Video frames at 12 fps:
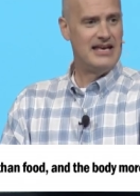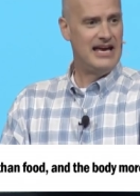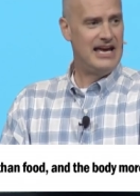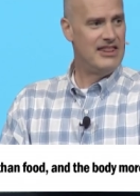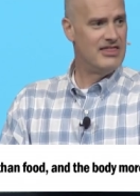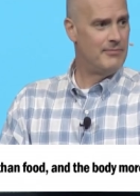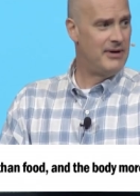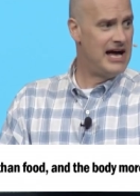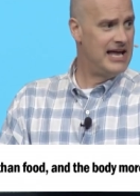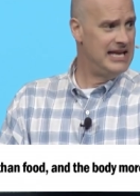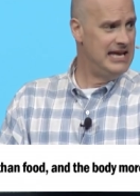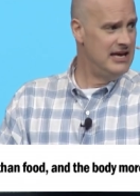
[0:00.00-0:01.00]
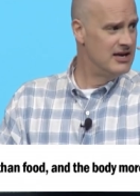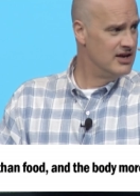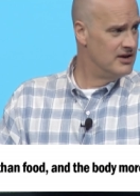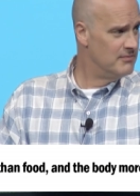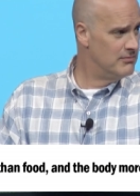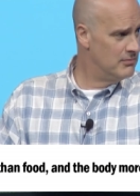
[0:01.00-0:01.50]
and the body
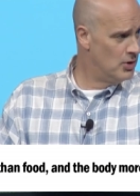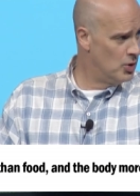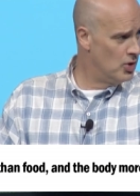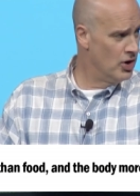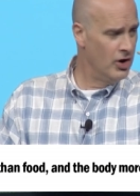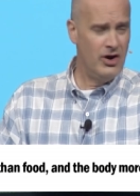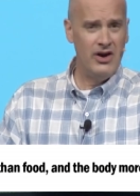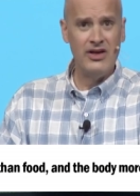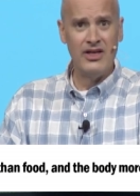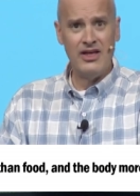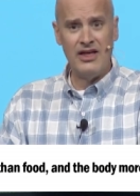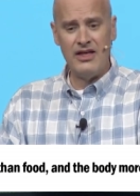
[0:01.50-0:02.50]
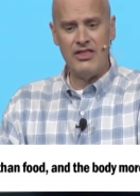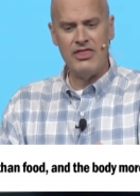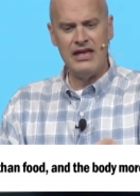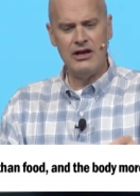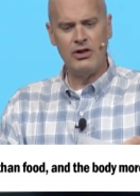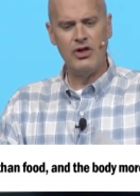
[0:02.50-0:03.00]
more
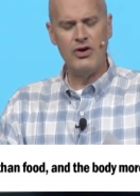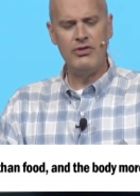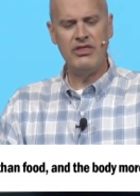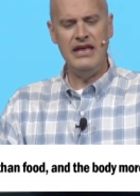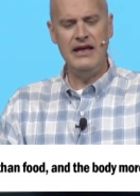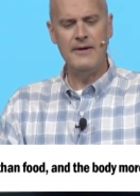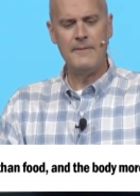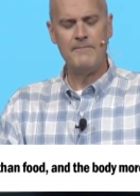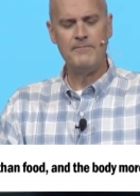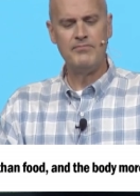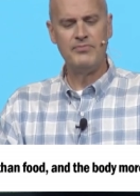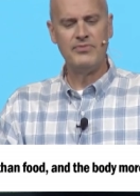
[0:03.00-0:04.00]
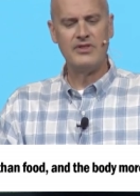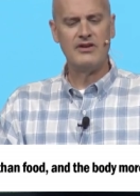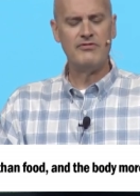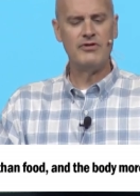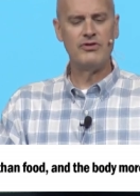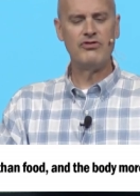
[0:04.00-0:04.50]
than clothing?"
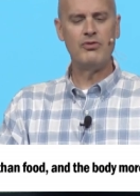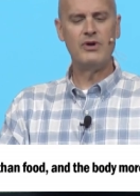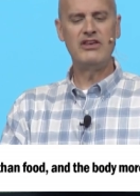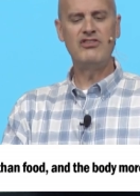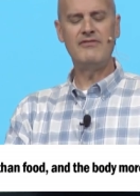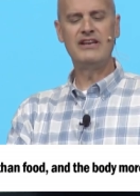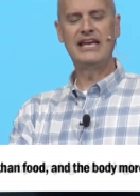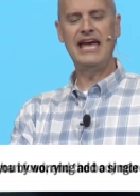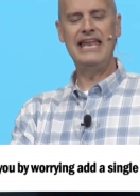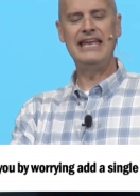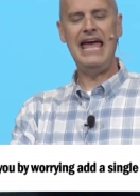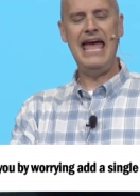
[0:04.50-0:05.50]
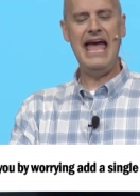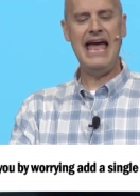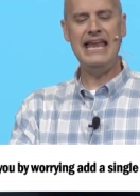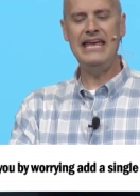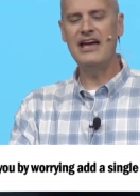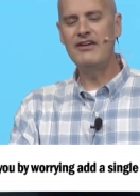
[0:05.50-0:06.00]
Verse twenty-seven, "Can
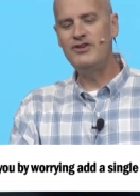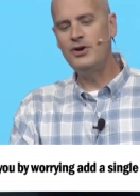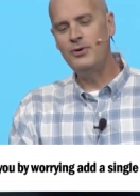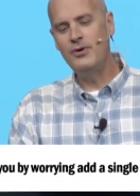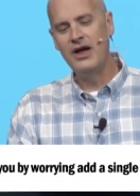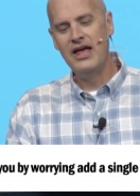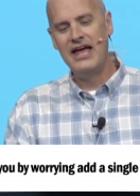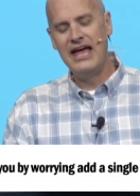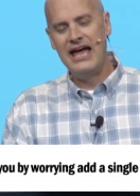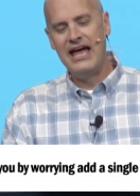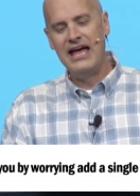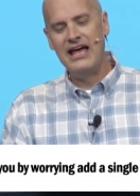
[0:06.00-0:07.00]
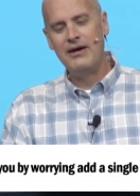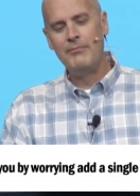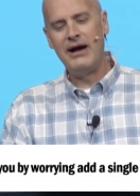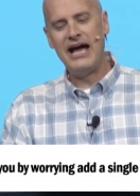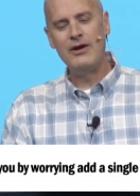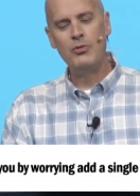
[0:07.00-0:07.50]
any of you,
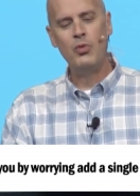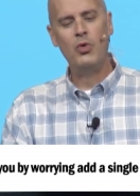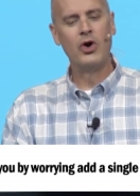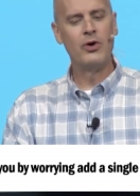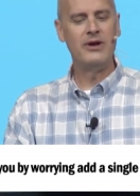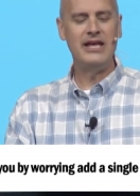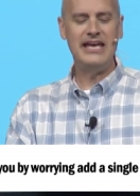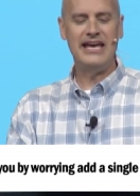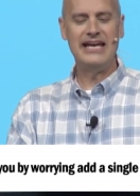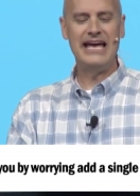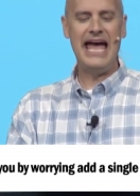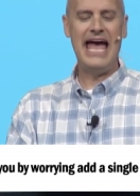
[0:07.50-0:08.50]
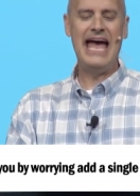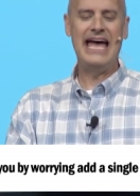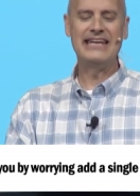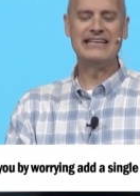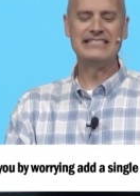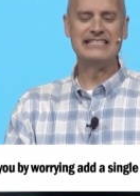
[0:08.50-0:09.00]
by worrying,
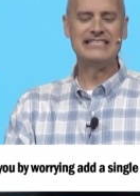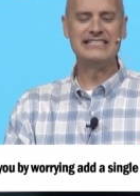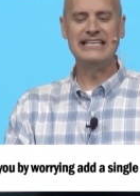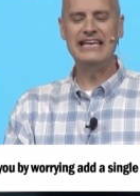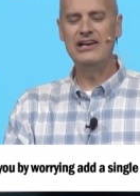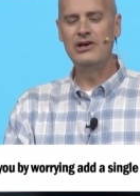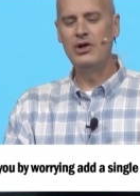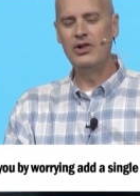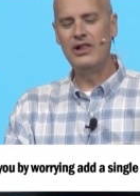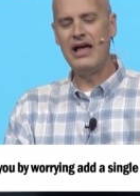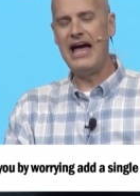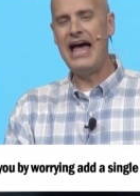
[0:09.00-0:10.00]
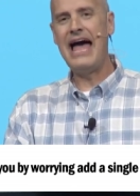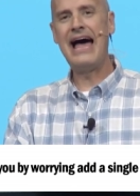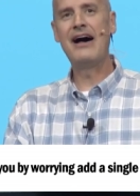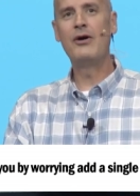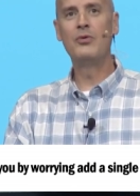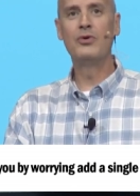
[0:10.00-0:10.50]
add a single
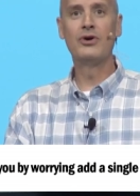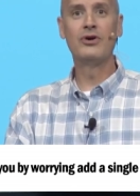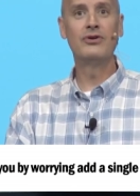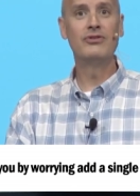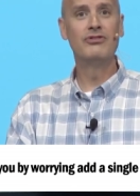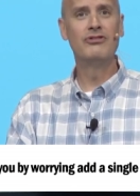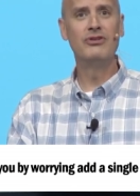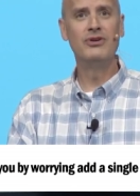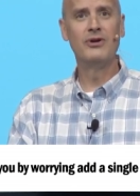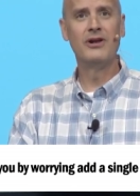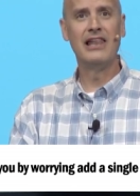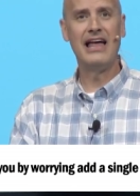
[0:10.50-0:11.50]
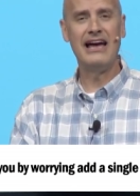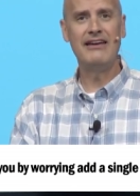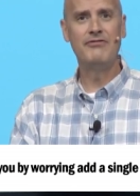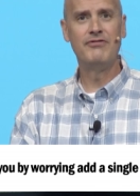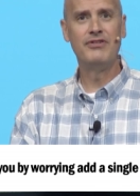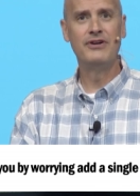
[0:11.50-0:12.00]
hour to your
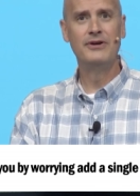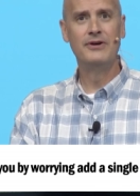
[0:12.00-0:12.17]
life?"